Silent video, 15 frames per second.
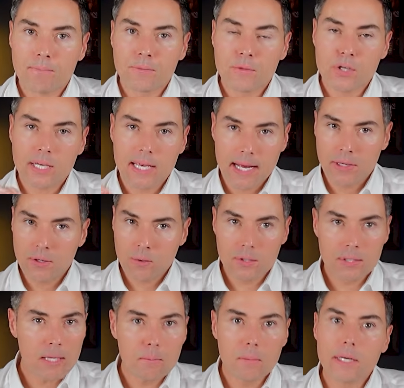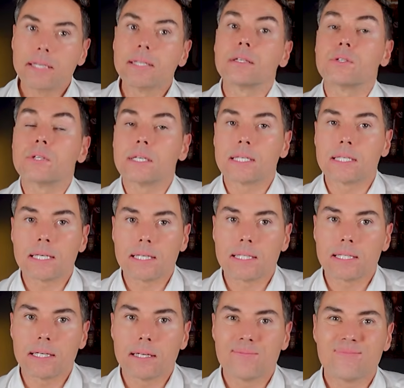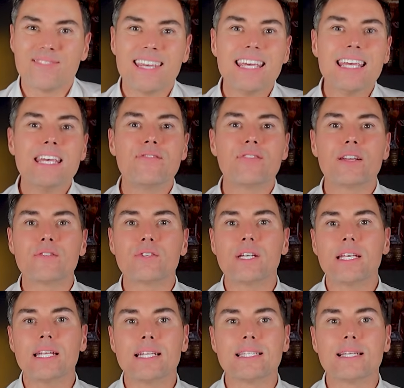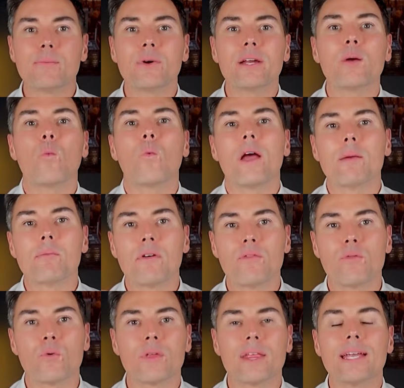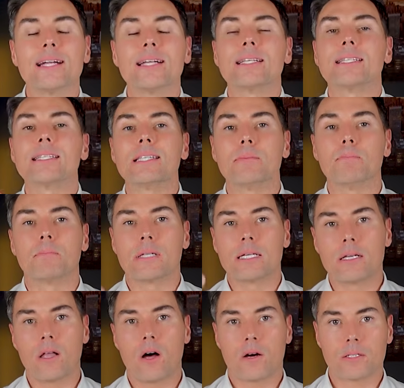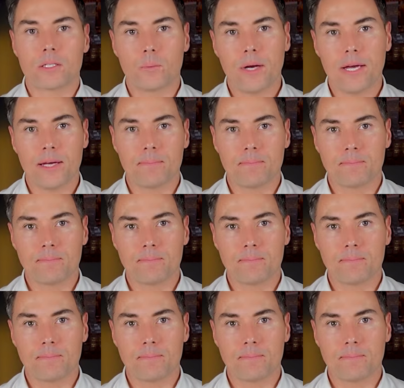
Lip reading: She can't touch that money till she is 60. Even if she needs the money way before then, it is simply locked away.